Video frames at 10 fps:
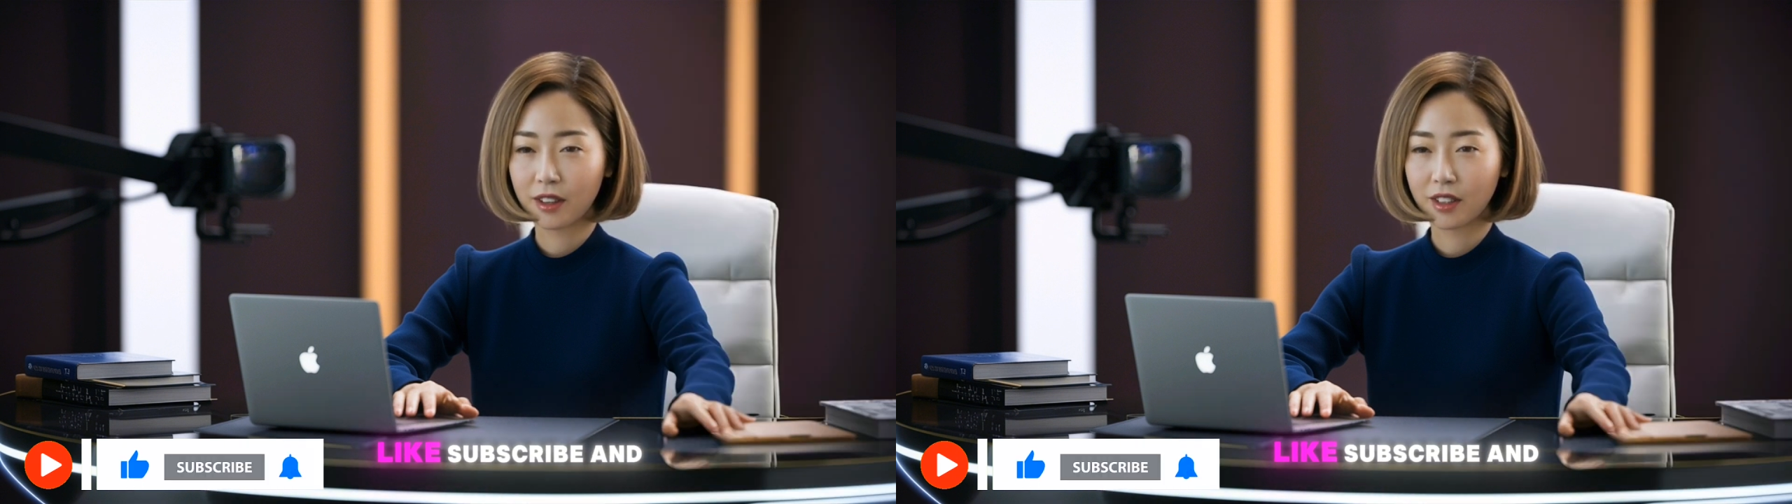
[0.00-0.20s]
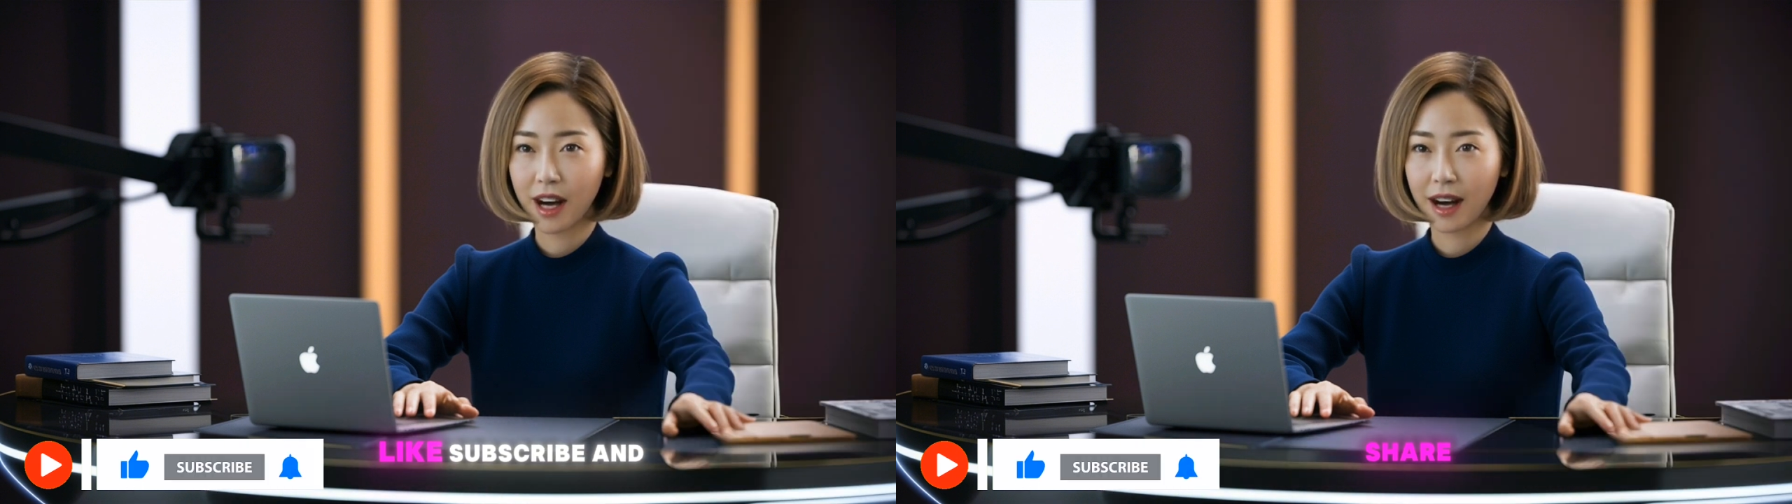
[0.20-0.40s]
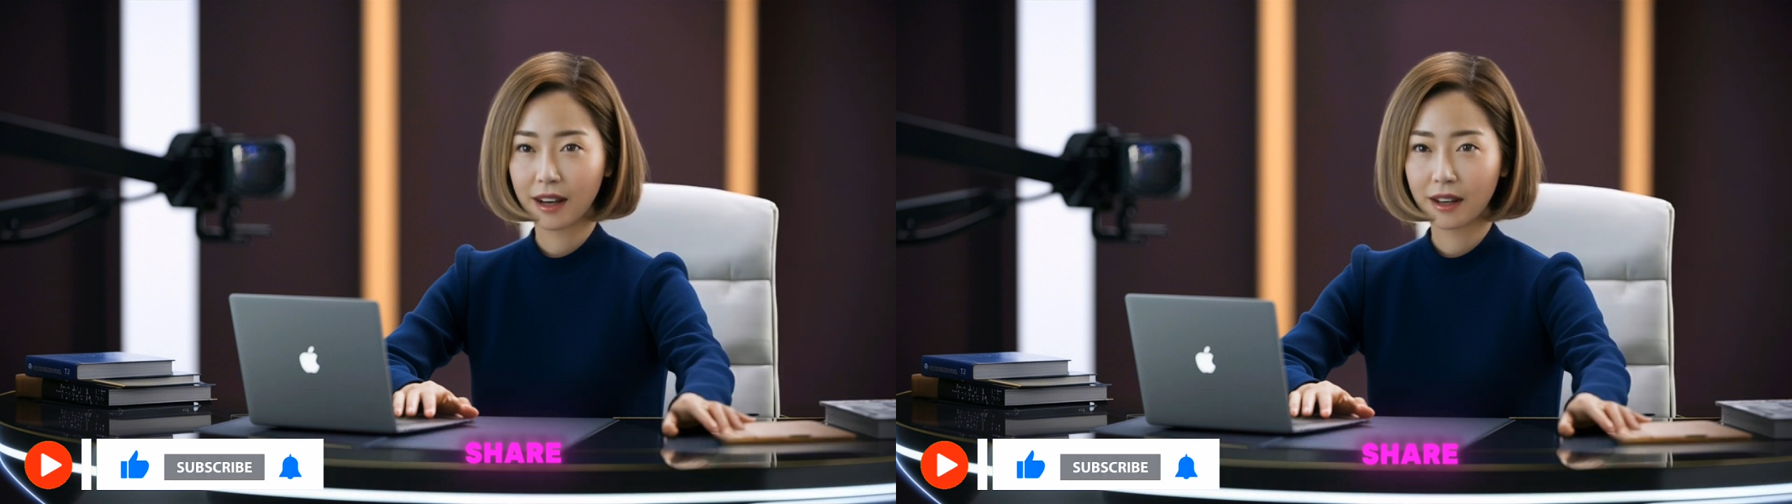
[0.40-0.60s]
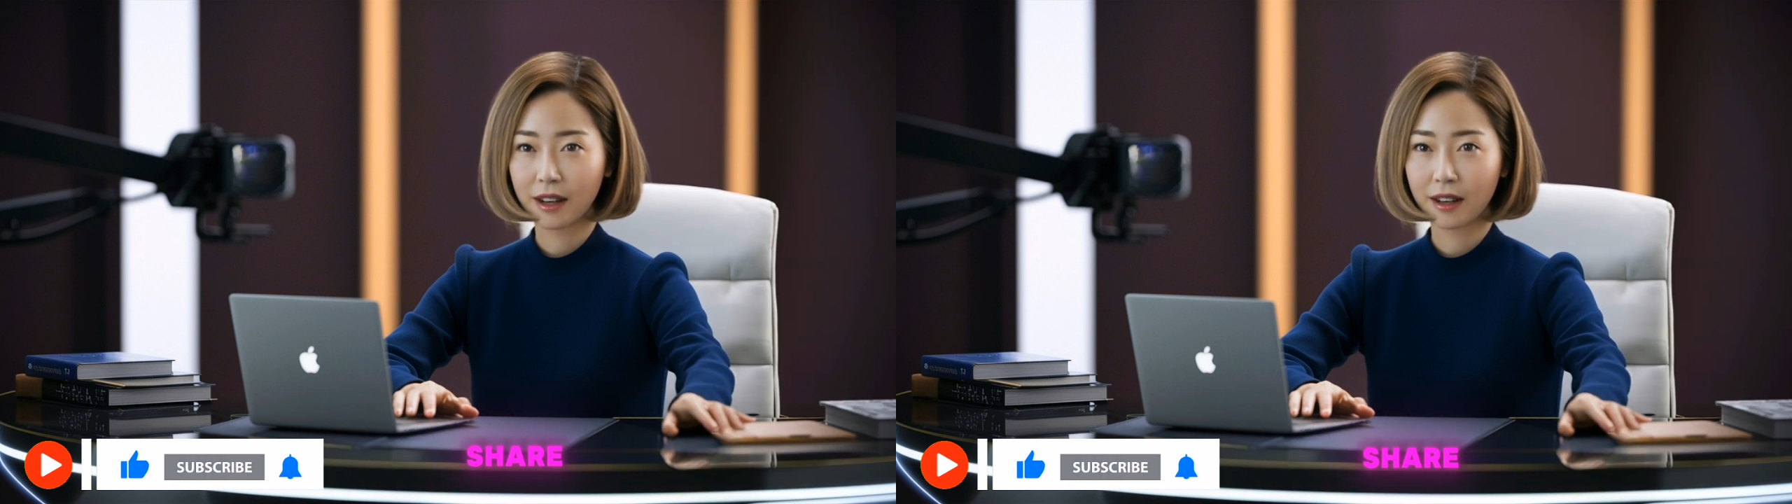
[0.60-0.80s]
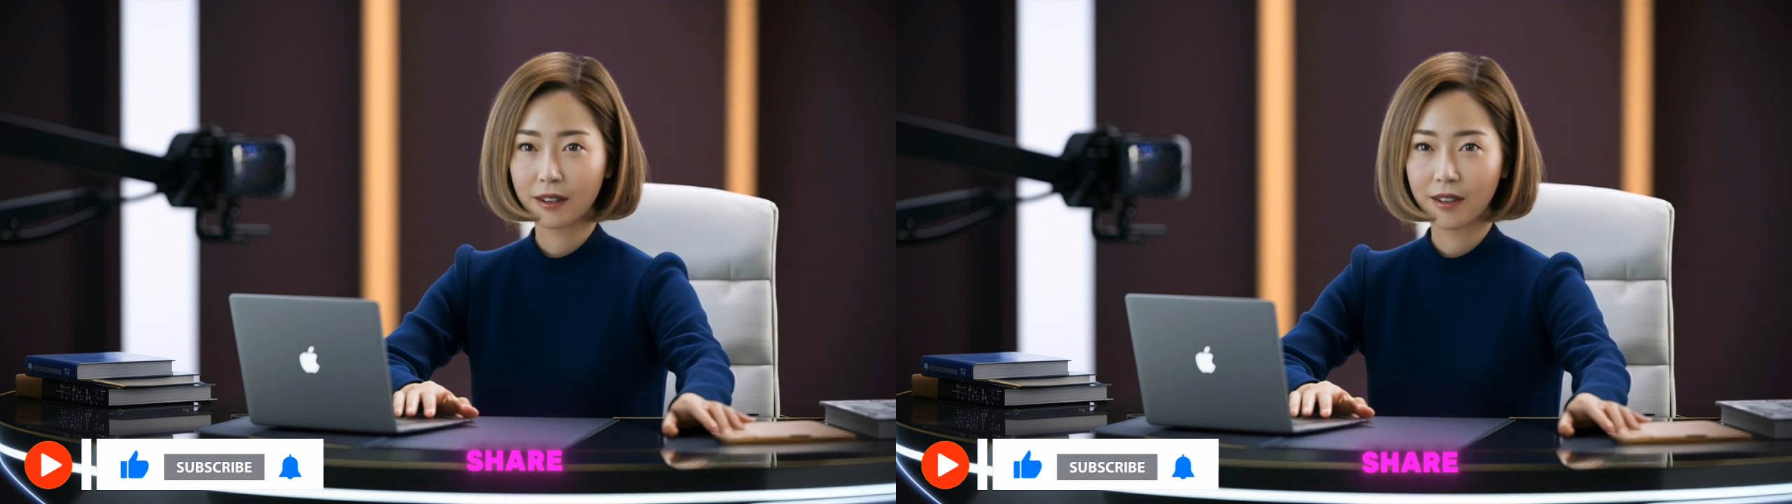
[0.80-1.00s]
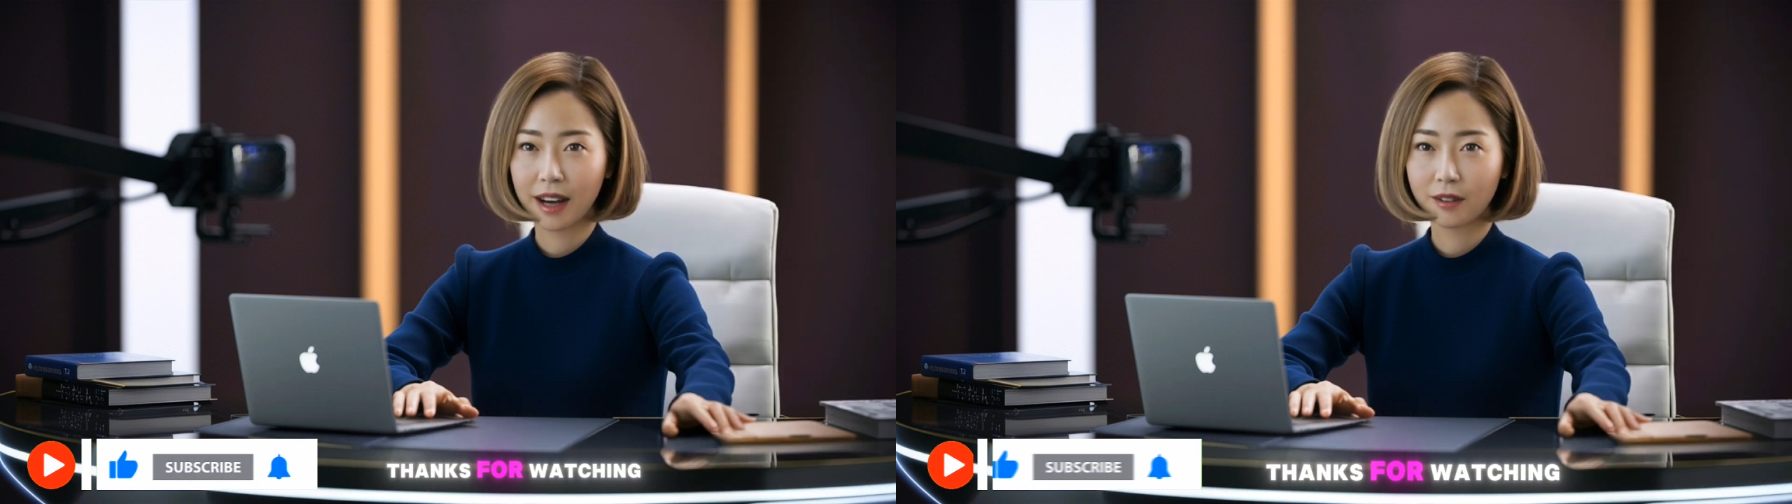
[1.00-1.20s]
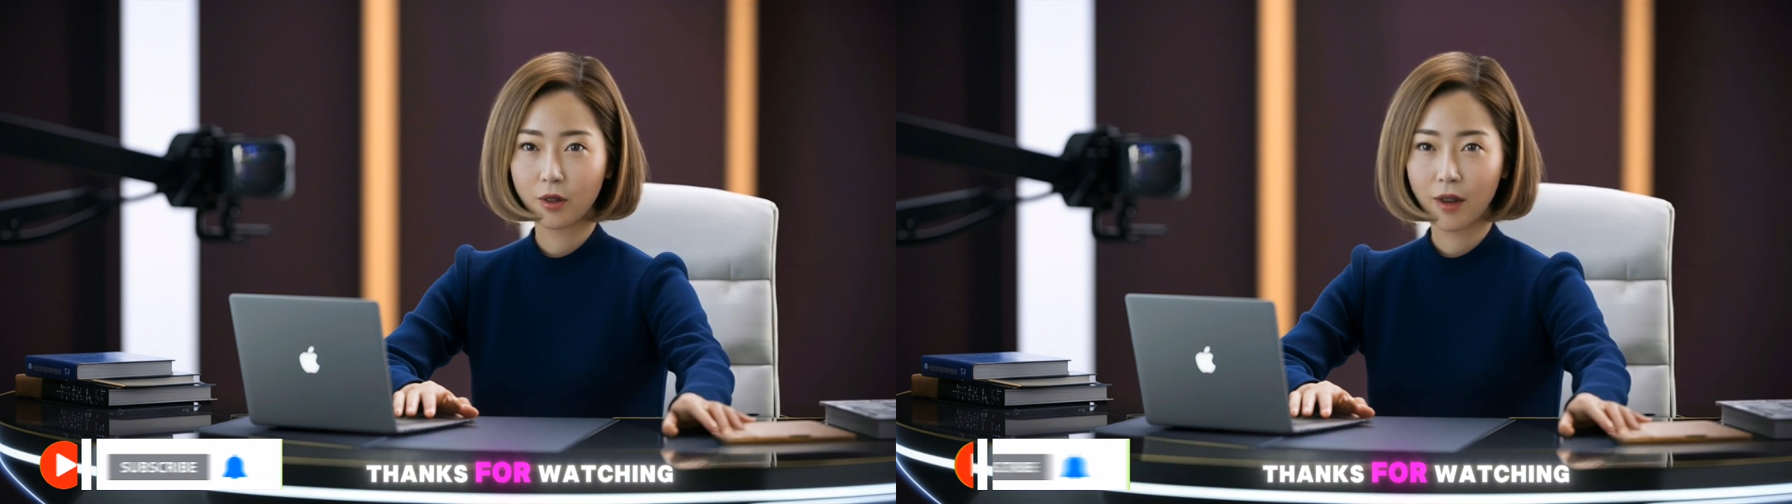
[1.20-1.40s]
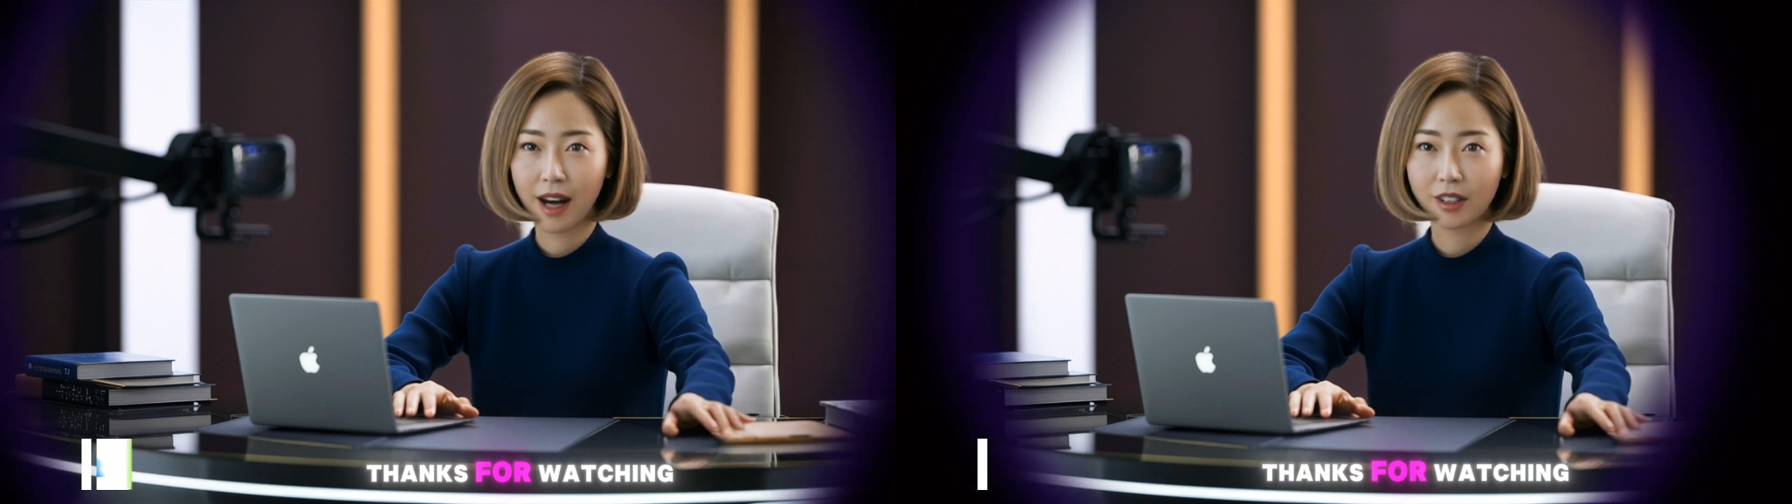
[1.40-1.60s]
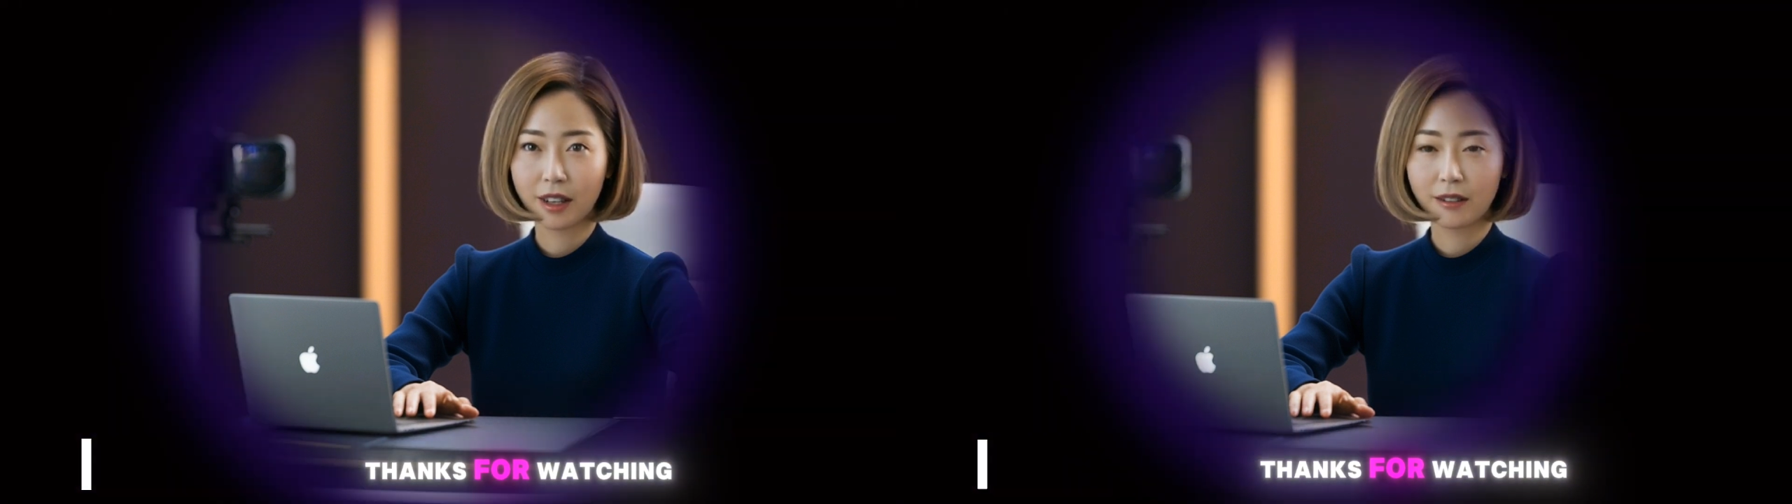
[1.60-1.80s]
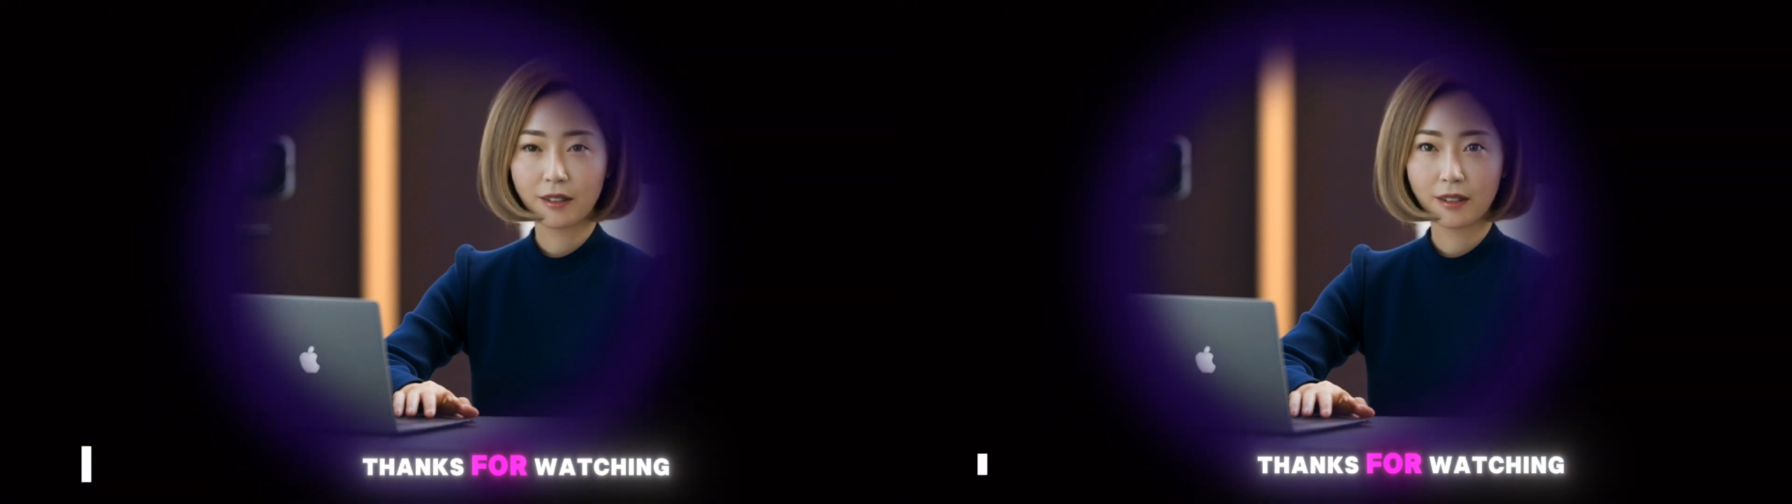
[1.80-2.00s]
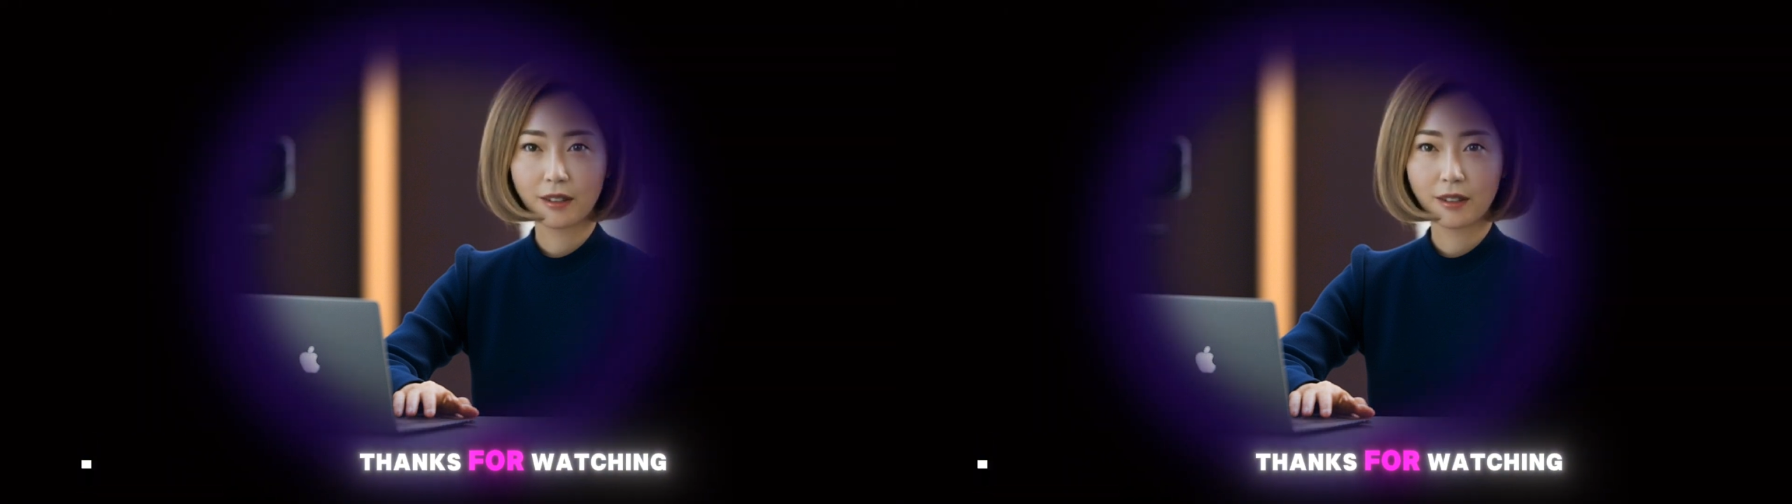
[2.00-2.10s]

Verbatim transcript: and share. Thanks for watching.